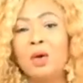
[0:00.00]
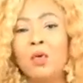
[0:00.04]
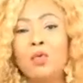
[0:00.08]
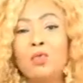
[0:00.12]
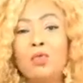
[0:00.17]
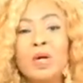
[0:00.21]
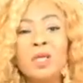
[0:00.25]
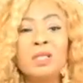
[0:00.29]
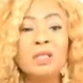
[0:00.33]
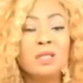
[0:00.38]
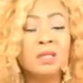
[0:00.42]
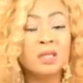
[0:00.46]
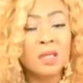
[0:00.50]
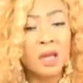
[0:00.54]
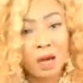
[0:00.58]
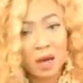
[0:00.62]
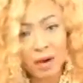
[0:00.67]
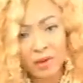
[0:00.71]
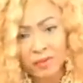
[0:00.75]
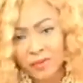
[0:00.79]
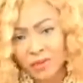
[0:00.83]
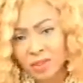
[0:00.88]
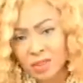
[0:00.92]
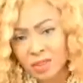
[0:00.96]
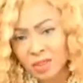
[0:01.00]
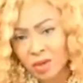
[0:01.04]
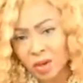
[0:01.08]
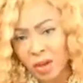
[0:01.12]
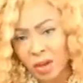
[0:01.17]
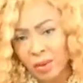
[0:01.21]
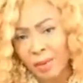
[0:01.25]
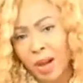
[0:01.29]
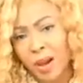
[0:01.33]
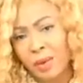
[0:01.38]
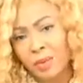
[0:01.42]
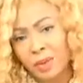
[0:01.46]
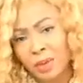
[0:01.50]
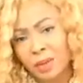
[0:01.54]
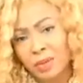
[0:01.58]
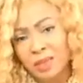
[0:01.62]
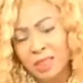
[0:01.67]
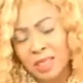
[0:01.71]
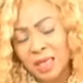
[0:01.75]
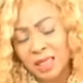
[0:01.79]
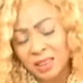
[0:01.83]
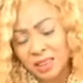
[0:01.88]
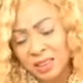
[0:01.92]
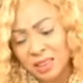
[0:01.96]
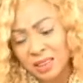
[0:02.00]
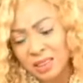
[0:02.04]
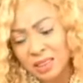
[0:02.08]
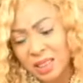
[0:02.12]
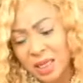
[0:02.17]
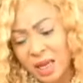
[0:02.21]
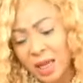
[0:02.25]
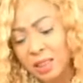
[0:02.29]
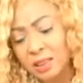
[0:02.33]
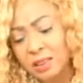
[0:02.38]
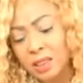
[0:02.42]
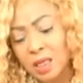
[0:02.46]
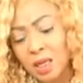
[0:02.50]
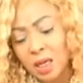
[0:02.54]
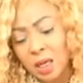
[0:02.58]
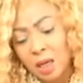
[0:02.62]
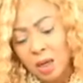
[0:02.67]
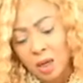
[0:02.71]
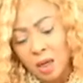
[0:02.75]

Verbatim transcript: which none of us know about, because at this stage